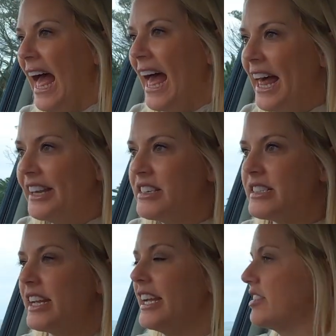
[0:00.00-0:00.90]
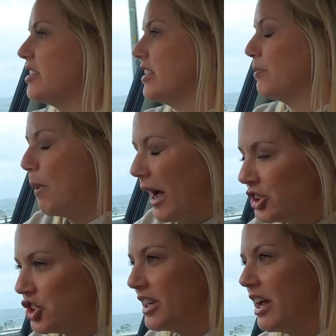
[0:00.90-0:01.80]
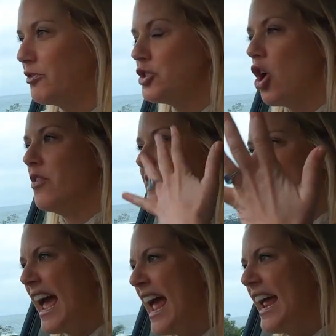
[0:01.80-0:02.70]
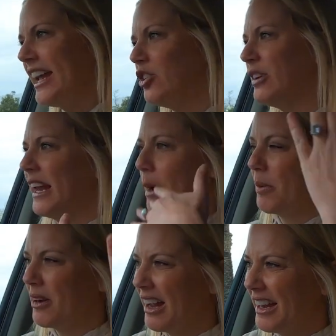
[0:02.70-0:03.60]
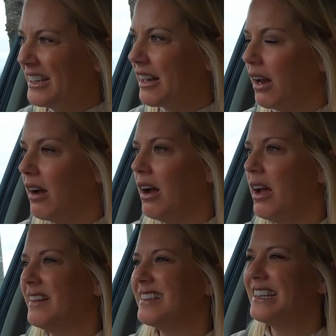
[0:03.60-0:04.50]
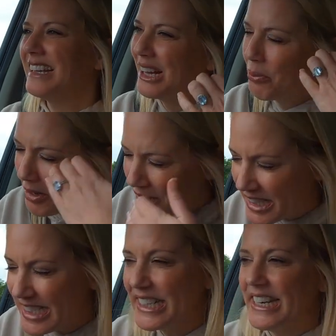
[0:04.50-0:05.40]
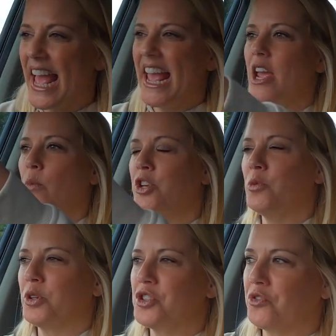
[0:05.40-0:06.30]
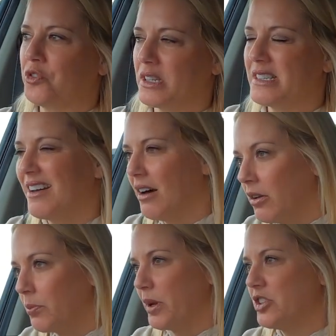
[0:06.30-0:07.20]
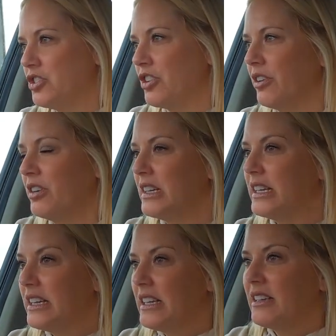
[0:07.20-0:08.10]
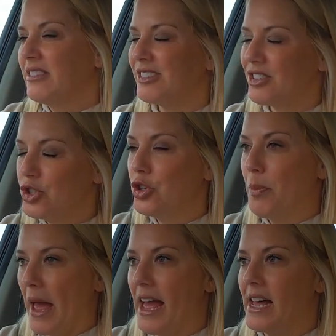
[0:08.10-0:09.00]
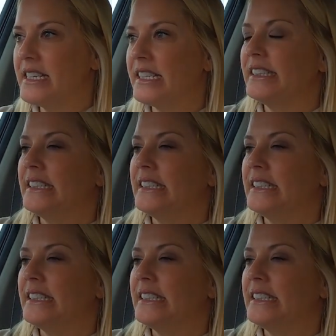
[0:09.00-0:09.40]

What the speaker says: and it's punchy enough to overtake. You can get up an incline. There's a little bit of a delay when you put your foot down, but not too bad.